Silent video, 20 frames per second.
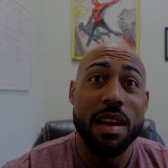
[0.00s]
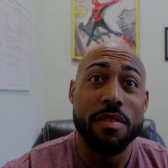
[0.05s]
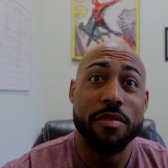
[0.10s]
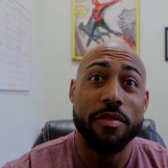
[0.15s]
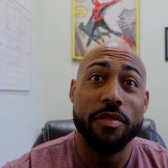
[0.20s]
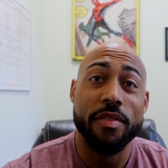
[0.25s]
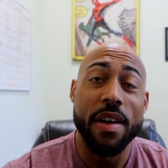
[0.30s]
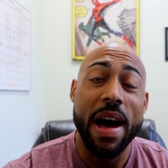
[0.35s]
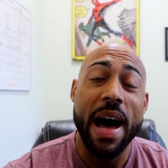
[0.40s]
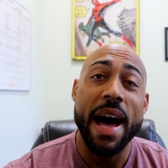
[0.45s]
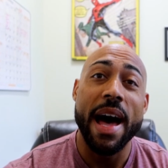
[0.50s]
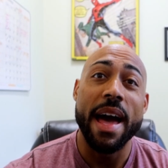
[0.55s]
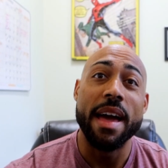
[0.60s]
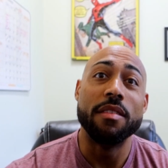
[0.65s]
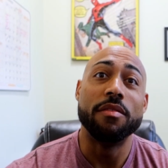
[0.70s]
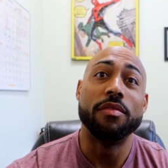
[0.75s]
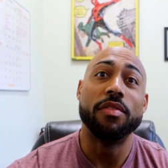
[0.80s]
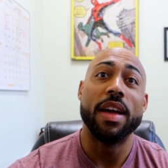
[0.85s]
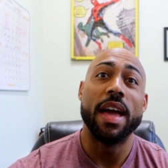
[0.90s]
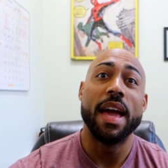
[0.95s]

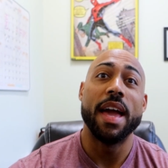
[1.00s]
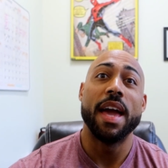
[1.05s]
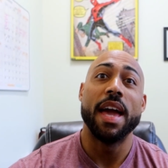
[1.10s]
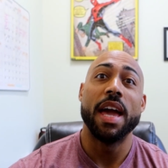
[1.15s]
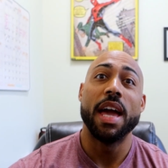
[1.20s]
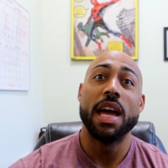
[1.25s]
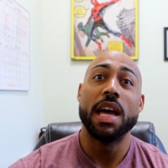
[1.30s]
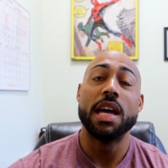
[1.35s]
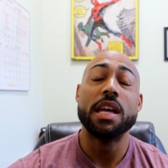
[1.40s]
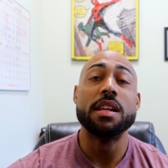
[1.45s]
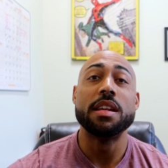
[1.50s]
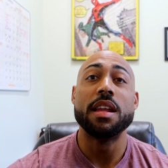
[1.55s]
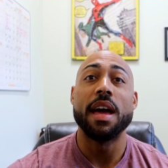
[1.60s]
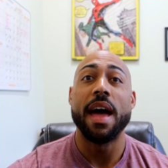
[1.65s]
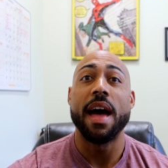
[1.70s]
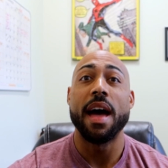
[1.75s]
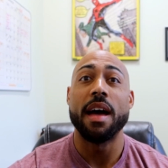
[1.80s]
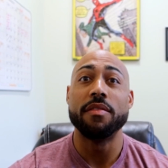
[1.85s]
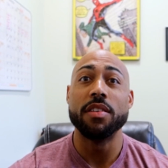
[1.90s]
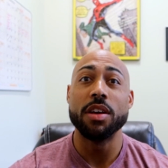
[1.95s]
5, and
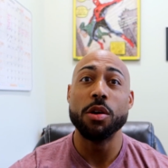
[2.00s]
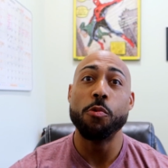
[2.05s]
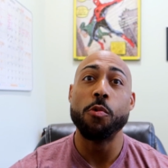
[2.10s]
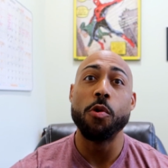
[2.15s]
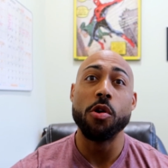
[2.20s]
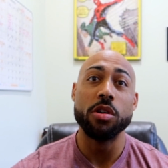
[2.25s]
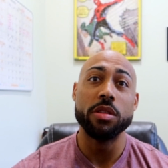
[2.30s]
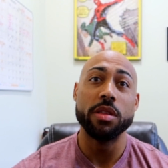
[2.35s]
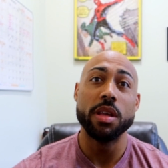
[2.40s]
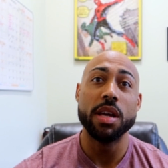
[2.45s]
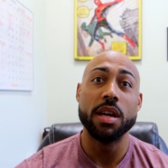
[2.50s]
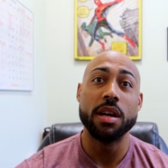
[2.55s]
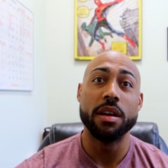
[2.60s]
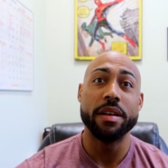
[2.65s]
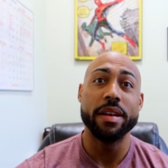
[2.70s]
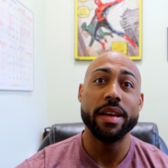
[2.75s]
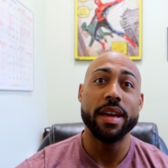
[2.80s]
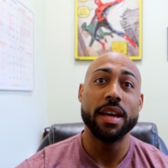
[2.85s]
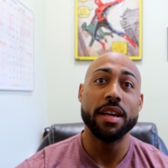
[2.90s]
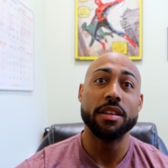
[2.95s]
having worn the
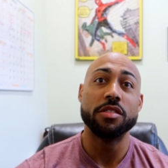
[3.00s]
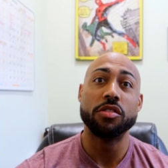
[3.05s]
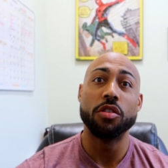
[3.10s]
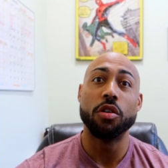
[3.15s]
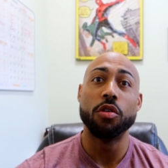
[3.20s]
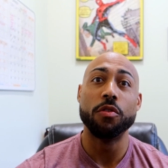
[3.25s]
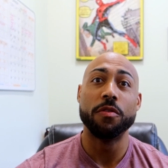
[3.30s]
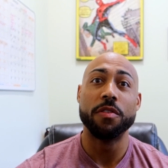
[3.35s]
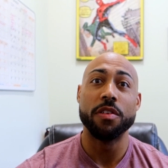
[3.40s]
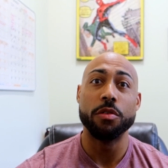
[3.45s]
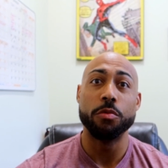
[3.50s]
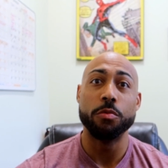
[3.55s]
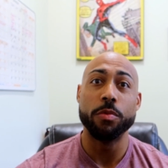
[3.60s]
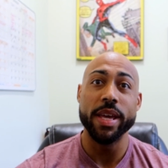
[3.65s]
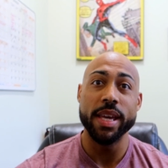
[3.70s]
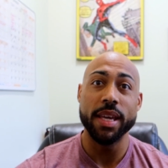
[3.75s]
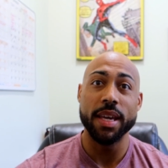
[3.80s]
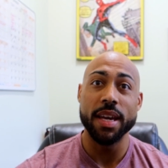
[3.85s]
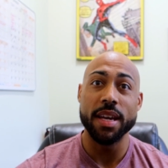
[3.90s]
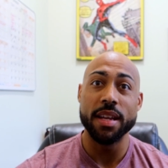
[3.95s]
hearing aids over the
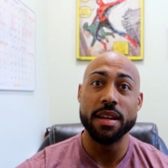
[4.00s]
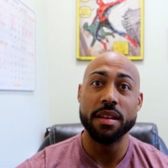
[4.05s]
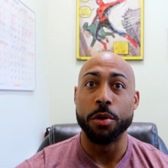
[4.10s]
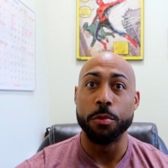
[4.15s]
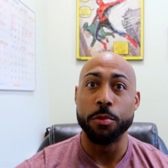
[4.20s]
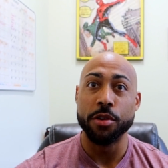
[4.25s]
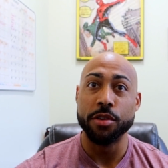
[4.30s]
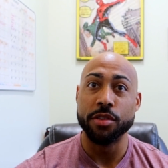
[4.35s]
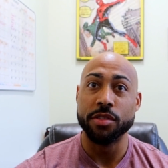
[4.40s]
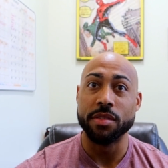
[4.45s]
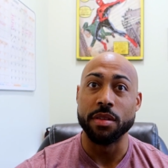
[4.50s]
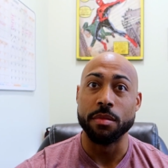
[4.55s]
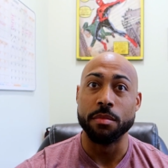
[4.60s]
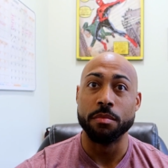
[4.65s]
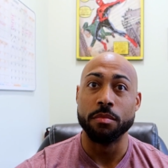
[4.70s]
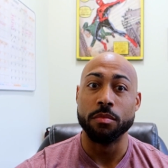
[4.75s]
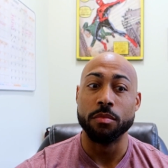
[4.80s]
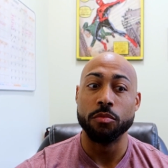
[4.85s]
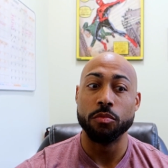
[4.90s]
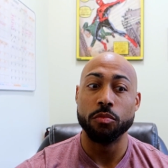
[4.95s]
weekend, there were
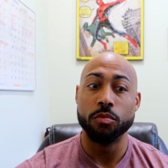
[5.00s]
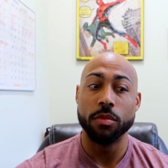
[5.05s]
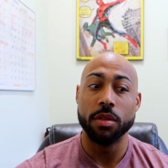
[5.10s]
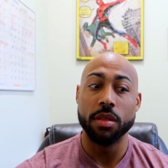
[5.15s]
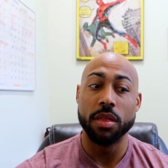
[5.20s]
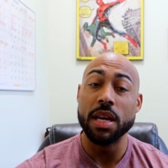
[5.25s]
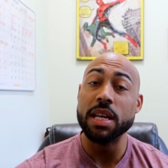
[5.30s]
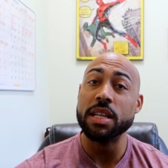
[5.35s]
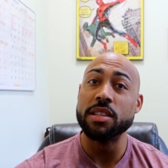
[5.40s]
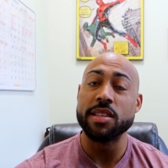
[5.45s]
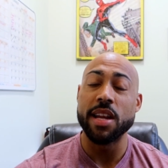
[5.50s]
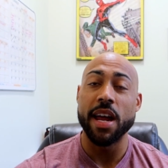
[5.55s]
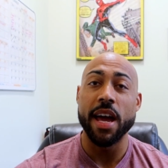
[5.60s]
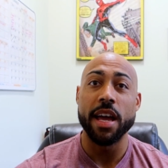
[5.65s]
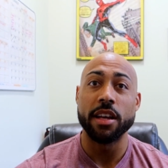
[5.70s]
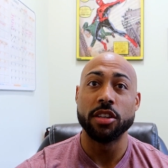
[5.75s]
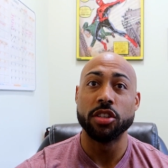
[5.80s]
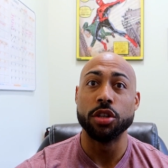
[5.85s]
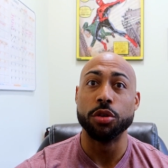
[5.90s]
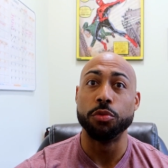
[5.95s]
some things that
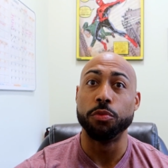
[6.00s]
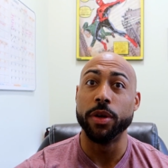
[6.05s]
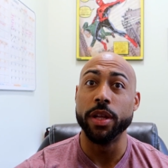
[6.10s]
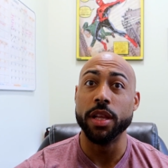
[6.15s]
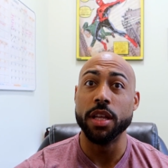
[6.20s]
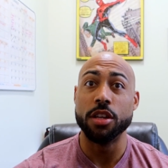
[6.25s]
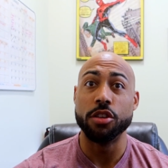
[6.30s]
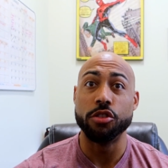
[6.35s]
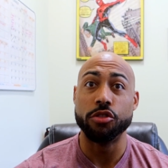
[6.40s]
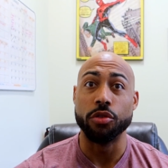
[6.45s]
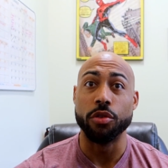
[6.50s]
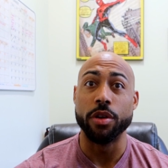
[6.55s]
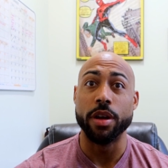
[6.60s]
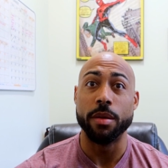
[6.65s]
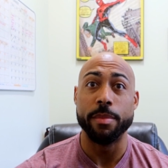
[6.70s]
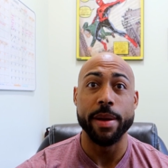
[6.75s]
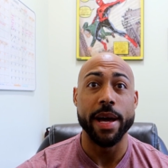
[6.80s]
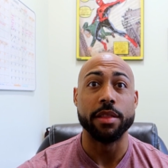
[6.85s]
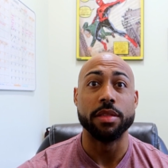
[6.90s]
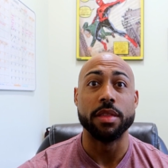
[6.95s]
I actually really
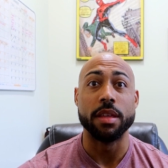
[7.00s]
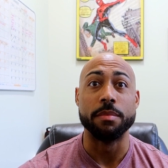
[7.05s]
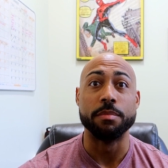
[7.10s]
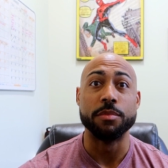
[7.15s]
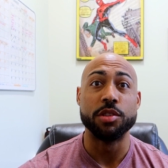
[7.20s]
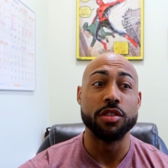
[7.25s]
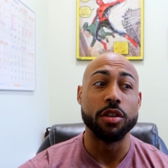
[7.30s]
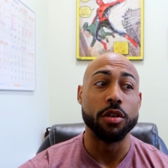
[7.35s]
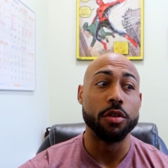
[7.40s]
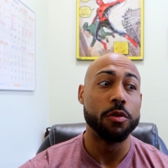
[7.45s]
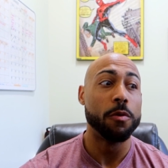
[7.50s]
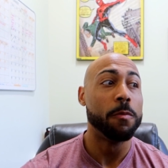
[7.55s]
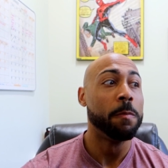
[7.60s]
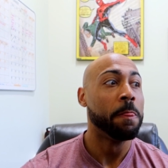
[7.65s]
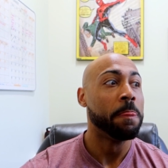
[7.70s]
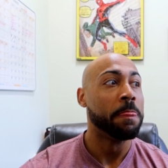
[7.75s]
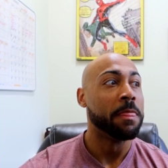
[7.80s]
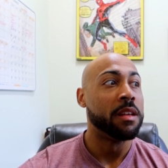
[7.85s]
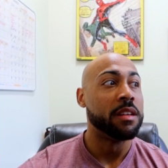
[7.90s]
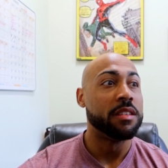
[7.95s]
enjoyed about them. So
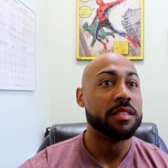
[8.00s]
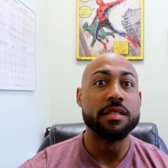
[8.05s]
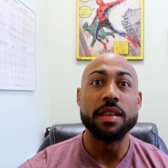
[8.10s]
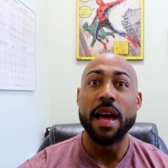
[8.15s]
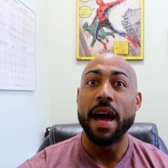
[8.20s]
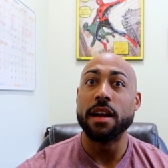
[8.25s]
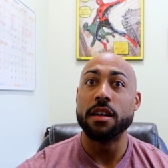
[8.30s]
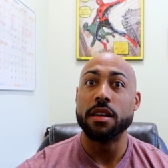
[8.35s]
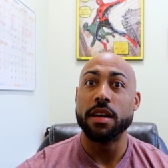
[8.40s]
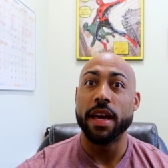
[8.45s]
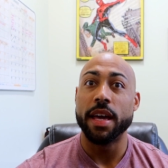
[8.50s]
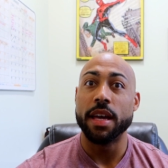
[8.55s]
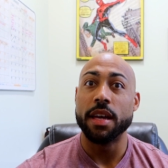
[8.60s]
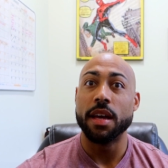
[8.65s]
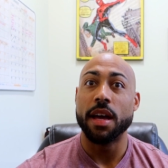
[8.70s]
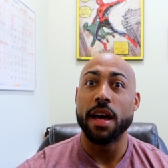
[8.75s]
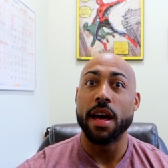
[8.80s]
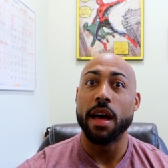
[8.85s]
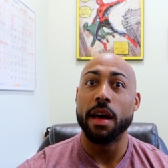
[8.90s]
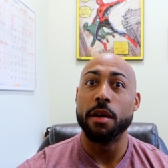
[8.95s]

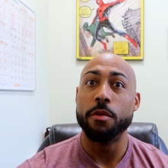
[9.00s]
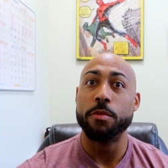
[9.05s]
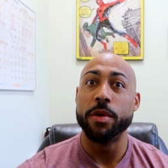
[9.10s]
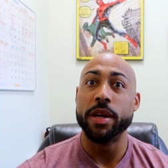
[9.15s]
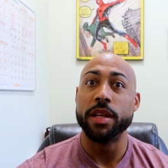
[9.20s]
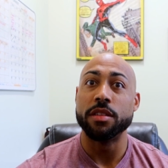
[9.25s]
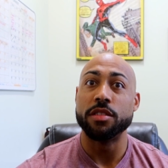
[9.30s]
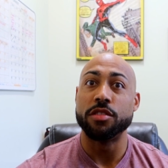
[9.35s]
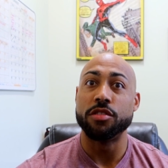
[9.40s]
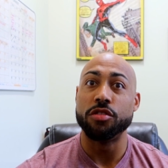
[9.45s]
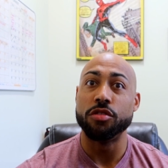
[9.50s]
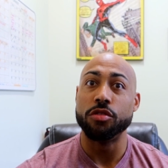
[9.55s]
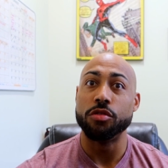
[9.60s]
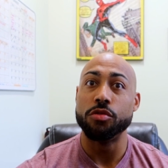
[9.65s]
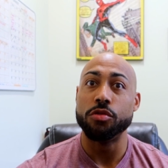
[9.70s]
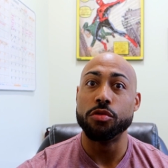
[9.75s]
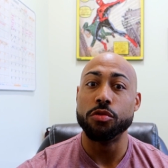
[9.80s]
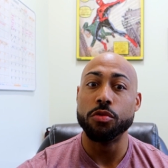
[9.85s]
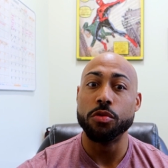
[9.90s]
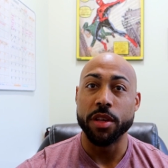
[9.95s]
Saturday, I went
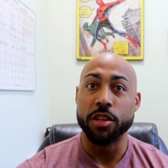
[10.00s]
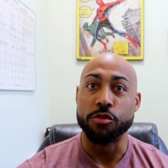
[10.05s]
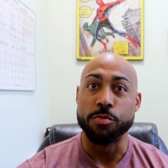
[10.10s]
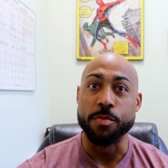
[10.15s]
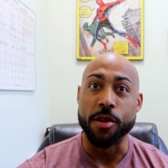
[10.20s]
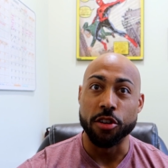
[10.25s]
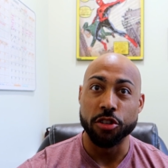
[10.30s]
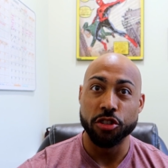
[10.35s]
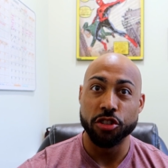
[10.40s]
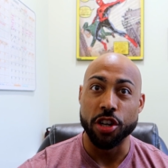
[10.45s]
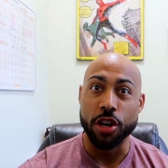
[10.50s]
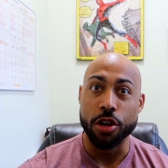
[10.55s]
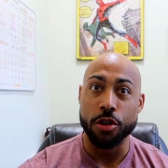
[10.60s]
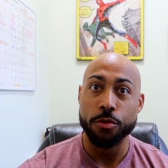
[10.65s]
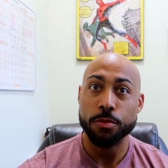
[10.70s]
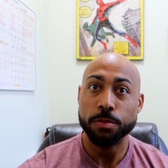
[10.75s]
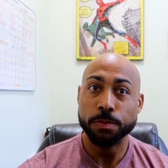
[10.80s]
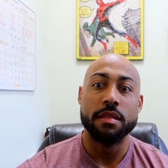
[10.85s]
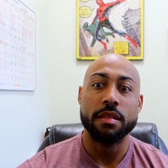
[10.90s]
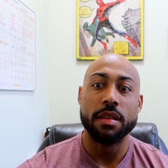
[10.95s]
to a small show.